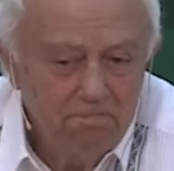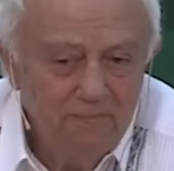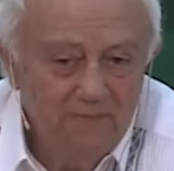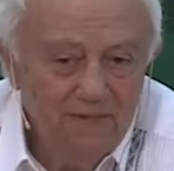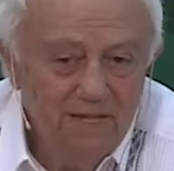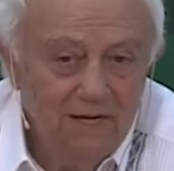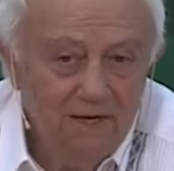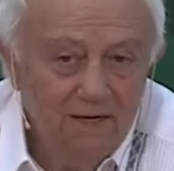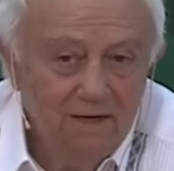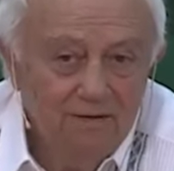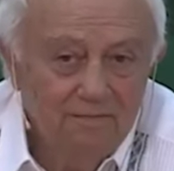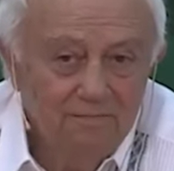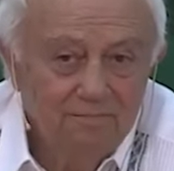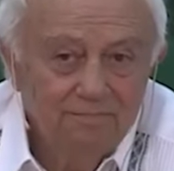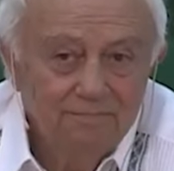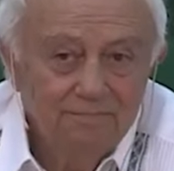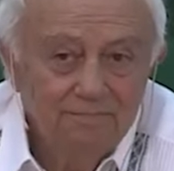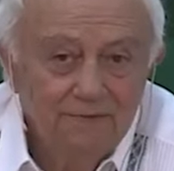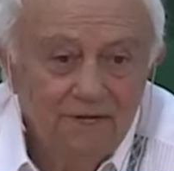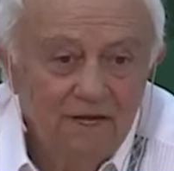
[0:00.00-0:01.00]
then
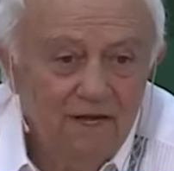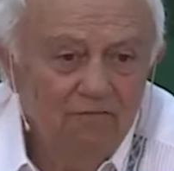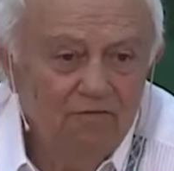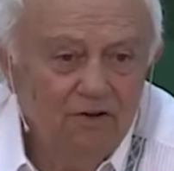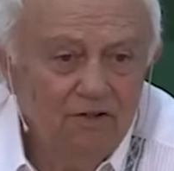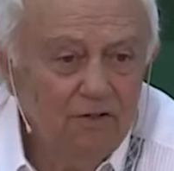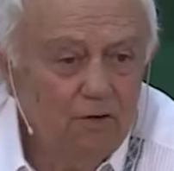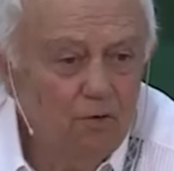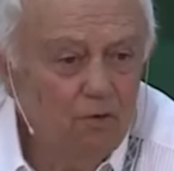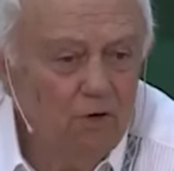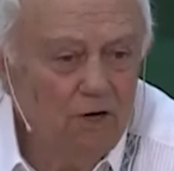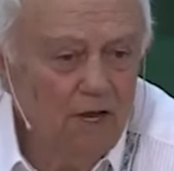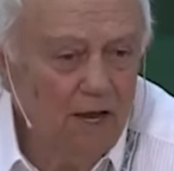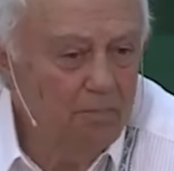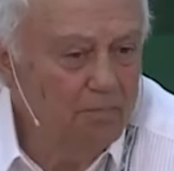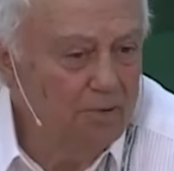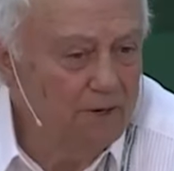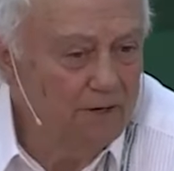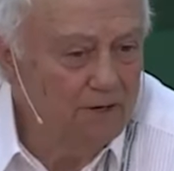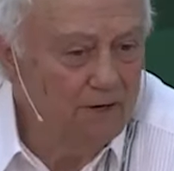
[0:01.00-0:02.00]
everything will
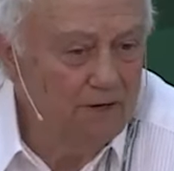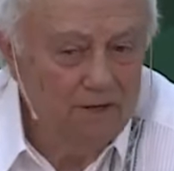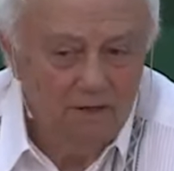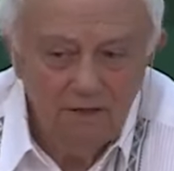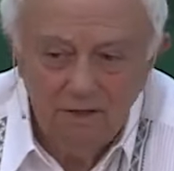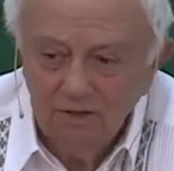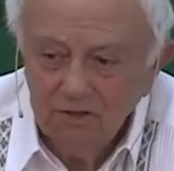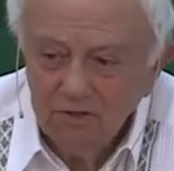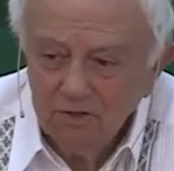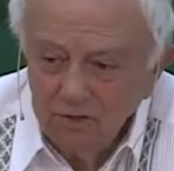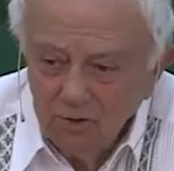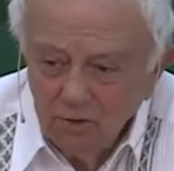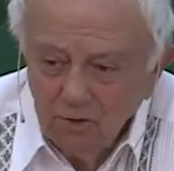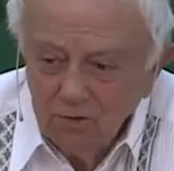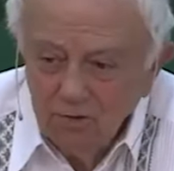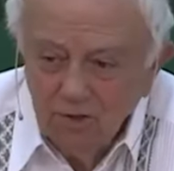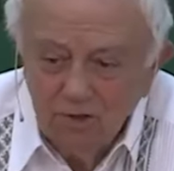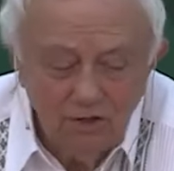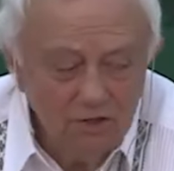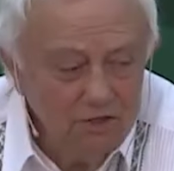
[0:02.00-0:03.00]
happen. So
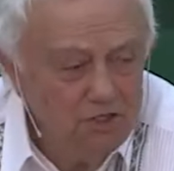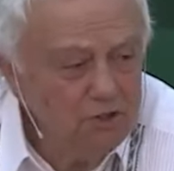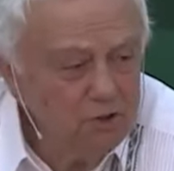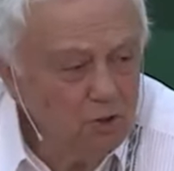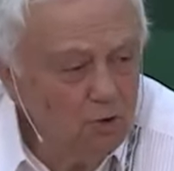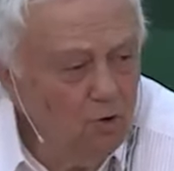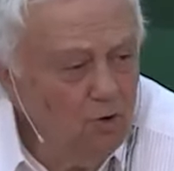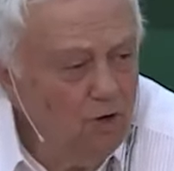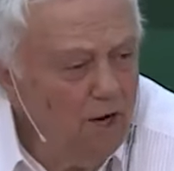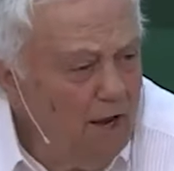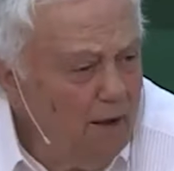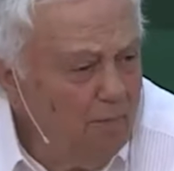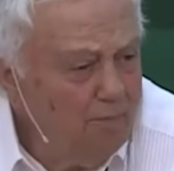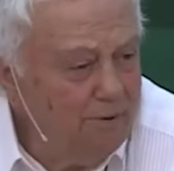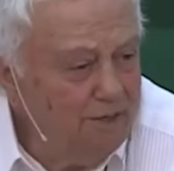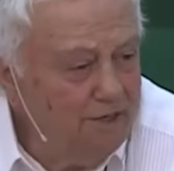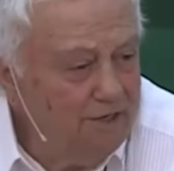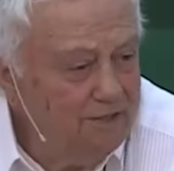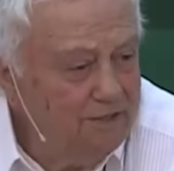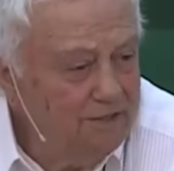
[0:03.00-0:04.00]
this could
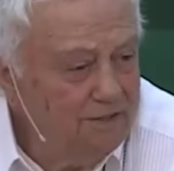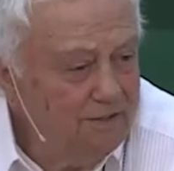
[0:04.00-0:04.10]
happen